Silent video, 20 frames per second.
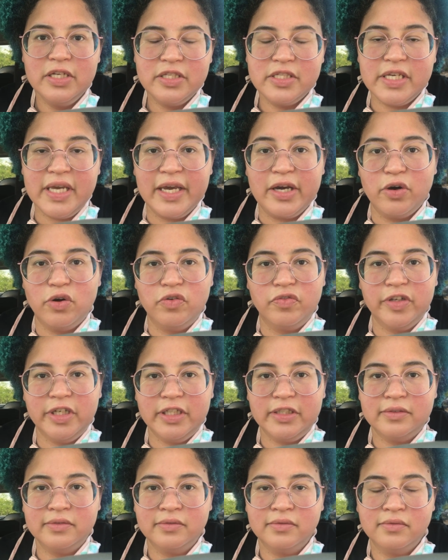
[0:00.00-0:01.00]
take
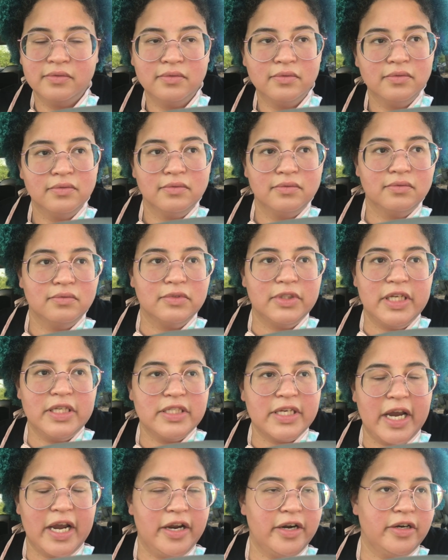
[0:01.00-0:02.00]
over the
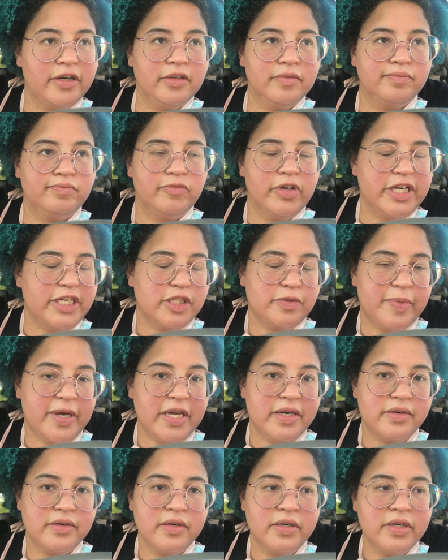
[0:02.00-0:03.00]
entire raised
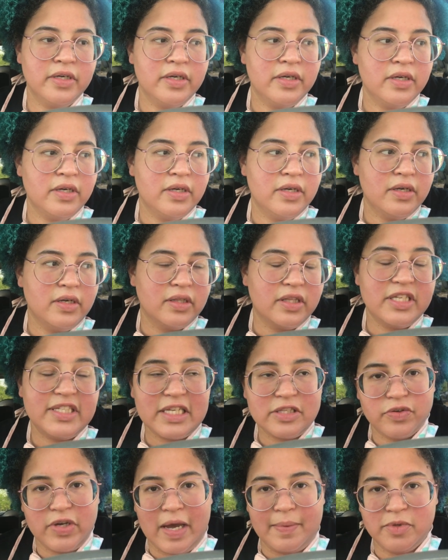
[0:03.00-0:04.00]
bed. At least
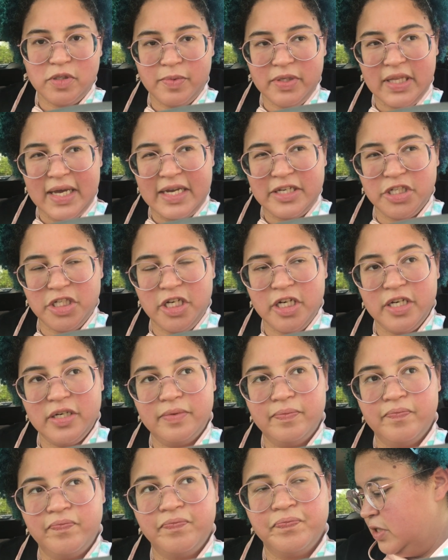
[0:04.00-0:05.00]
that's what happened to me last
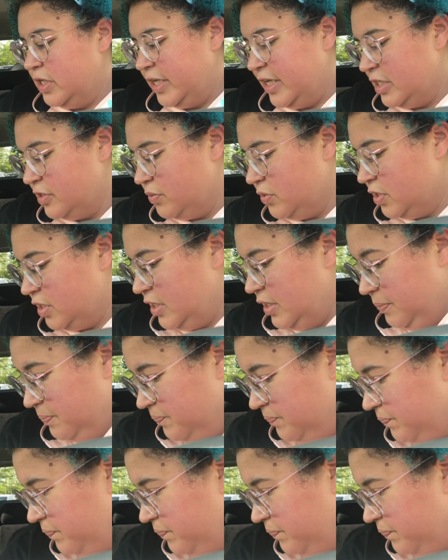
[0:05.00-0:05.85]
year. I guess we'll see.